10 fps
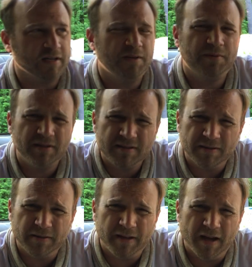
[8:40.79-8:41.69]
I did put this in
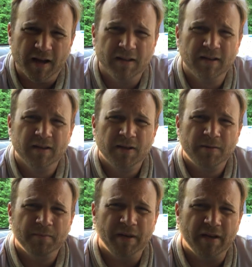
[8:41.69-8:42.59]
the
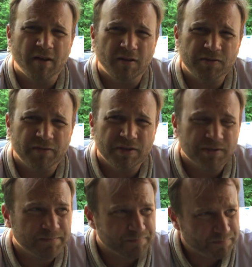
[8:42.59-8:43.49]
mini college fridge
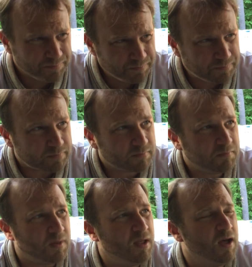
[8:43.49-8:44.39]

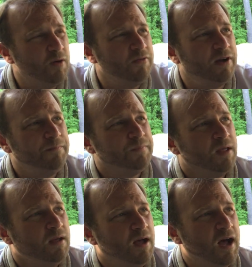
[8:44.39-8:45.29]
over there,
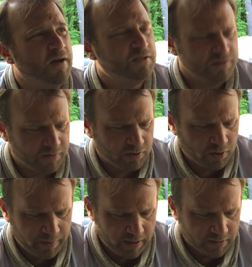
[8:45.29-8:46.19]
just for a little
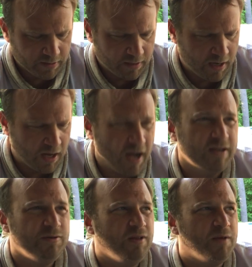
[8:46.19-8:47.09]
bit. I
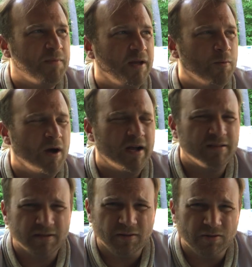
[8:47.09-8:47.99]
do like my
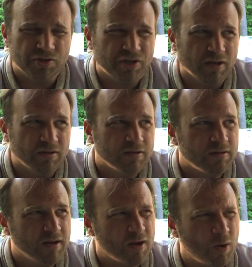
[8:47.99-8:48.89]
wines a little chilled,
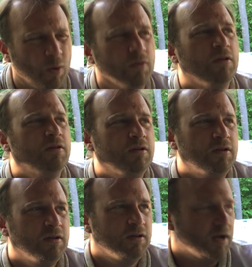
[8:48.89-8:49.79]
not cold.
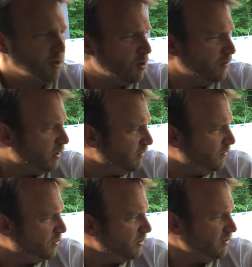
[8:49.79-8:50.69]
Like, if you
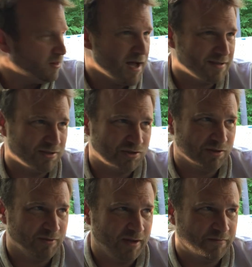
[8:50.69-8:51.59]
put it in a glass, it
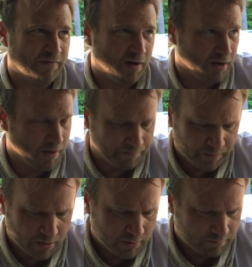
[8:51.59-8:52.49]
shouldn't like fog up.
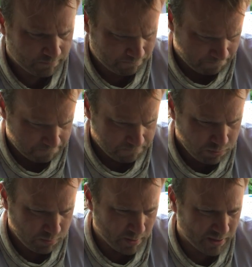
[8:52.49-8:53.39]

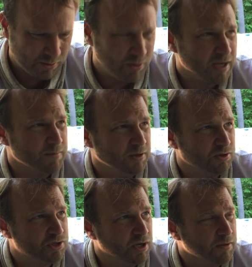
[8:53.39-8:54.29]
But I do like them a little
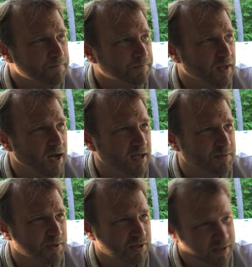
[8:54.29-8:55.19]
chilled, especially